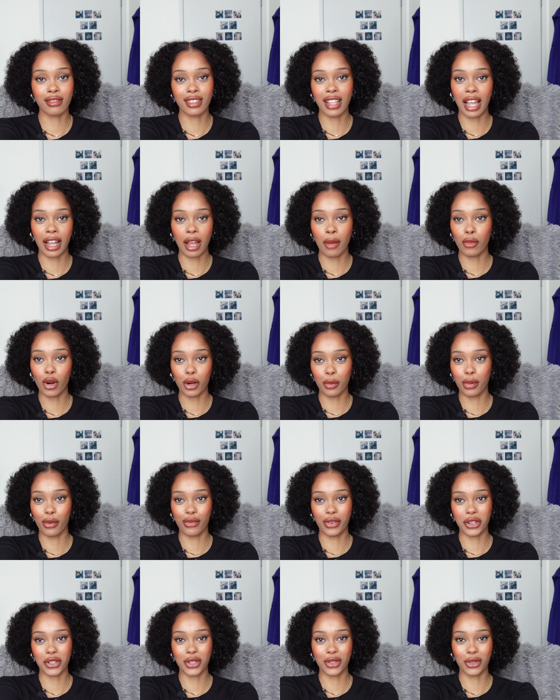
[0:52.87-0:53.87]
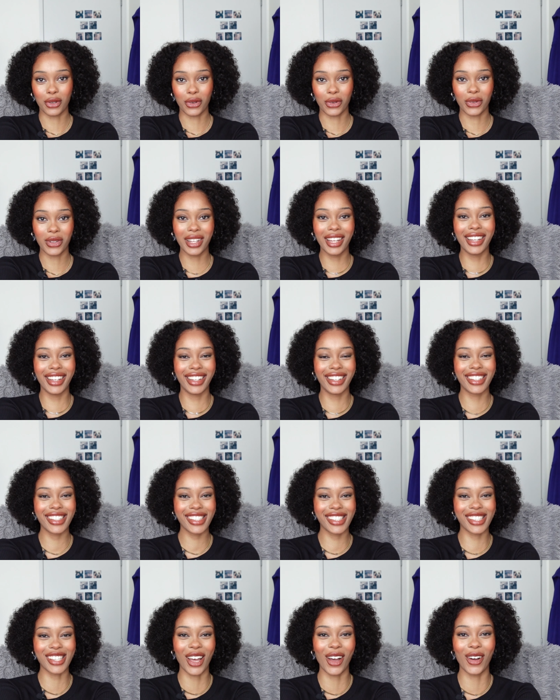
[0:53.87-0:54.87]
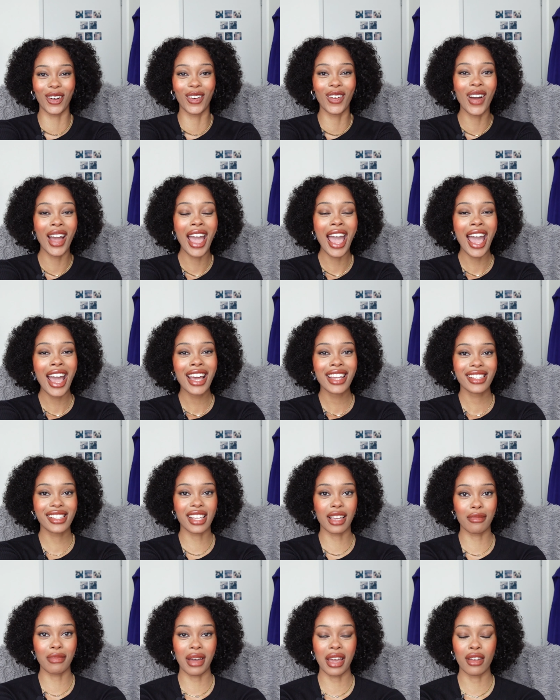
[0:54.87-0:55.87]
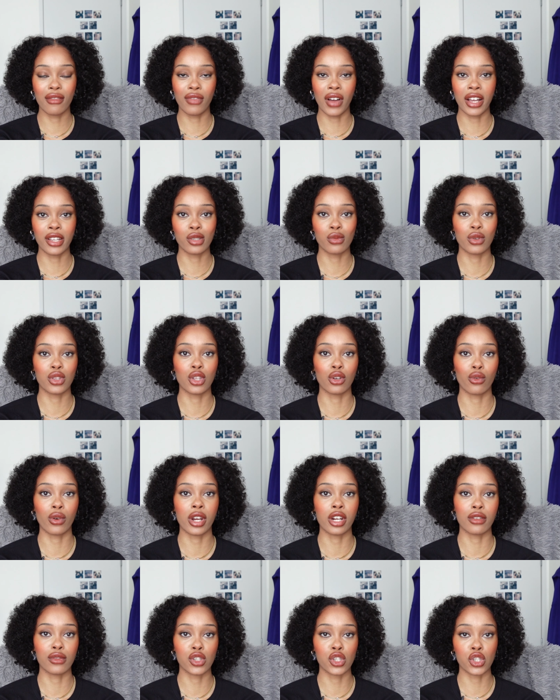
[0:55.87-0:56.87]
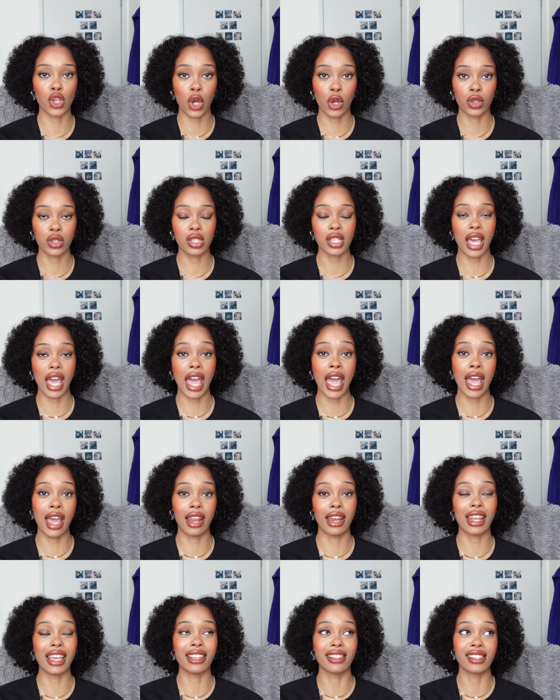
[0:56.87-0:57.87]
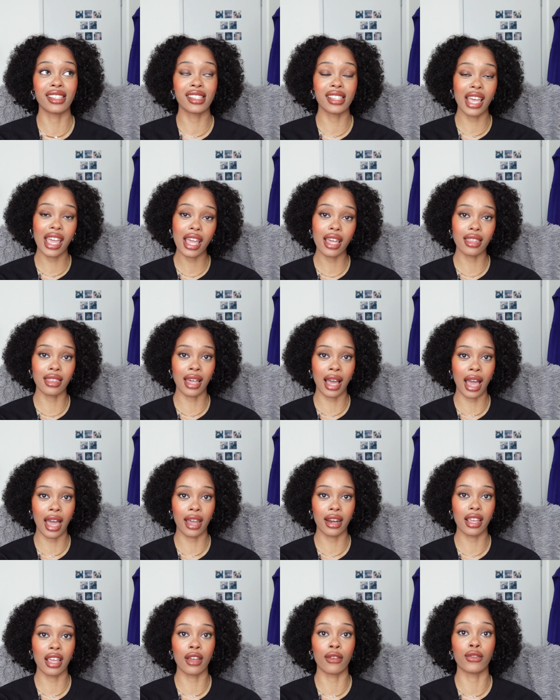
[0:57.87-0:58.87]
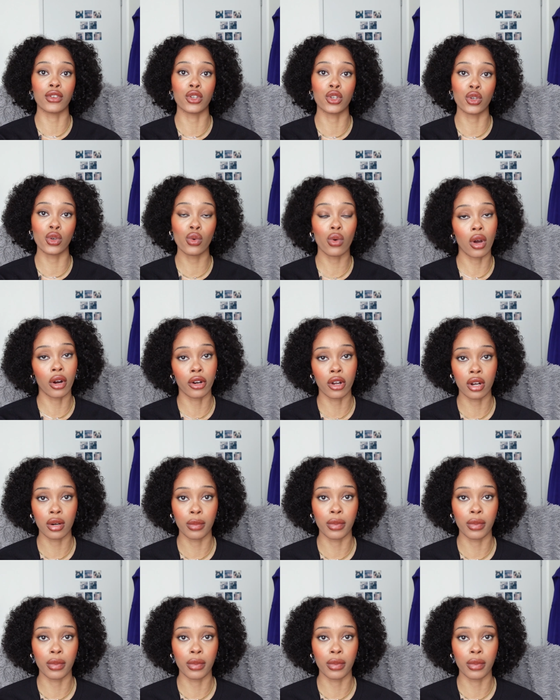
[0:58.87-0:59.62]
I'm not a professional, so take my advice with a grain of salt. And in saying that, if you are not a